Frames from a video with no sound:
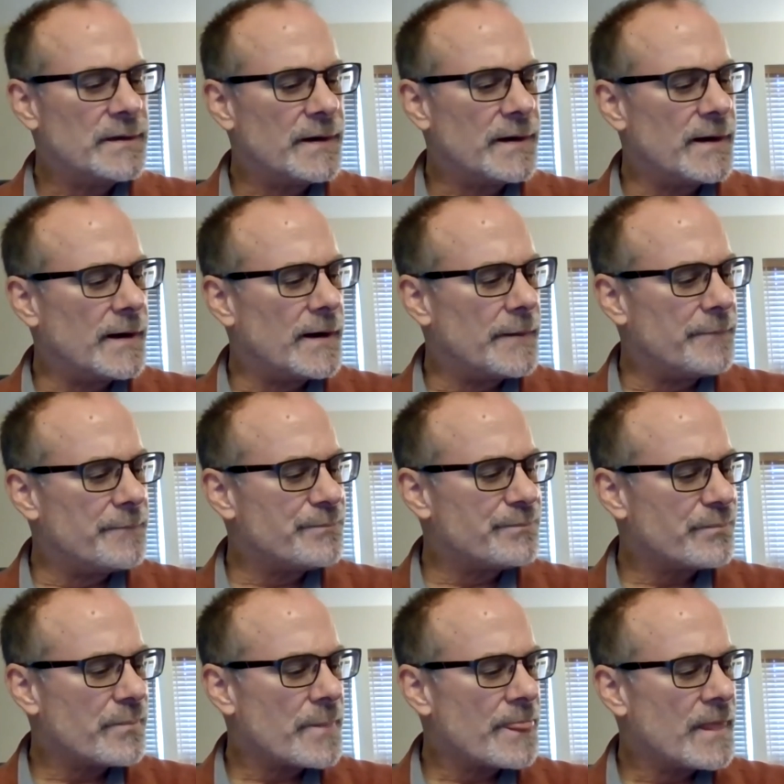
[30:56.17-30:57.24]
And
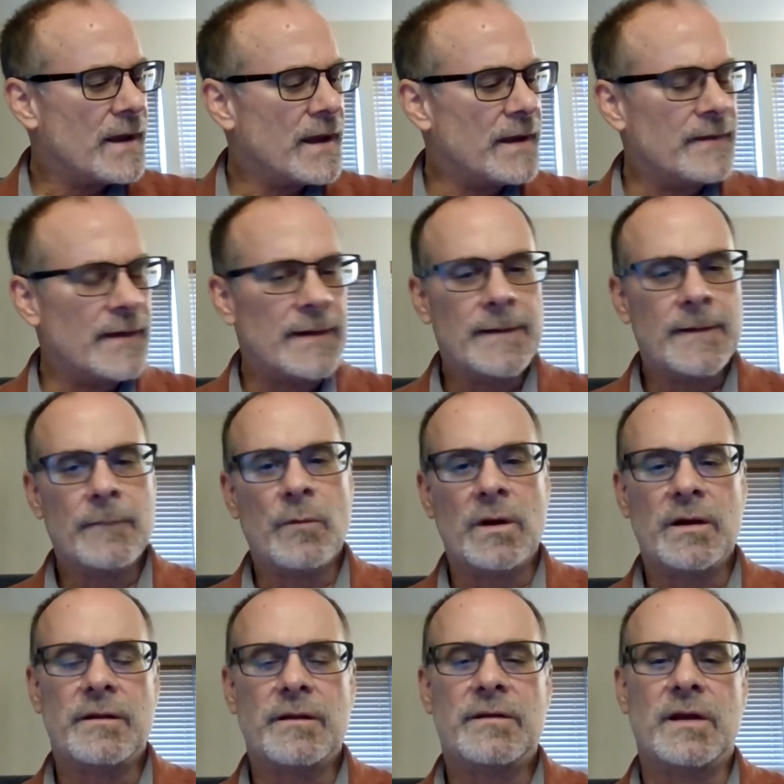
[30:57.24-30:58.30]
then
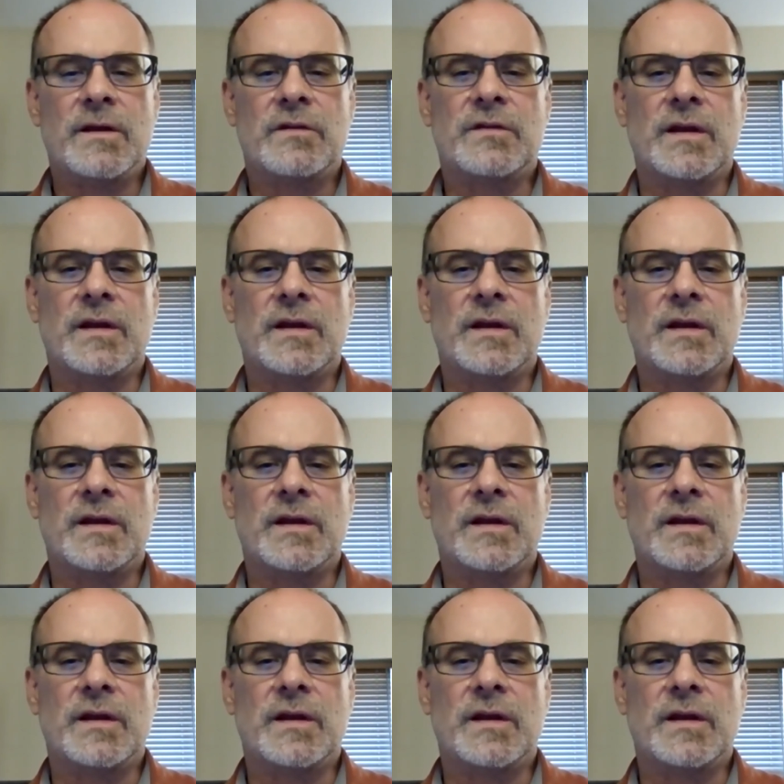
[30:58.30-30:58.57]
one of the things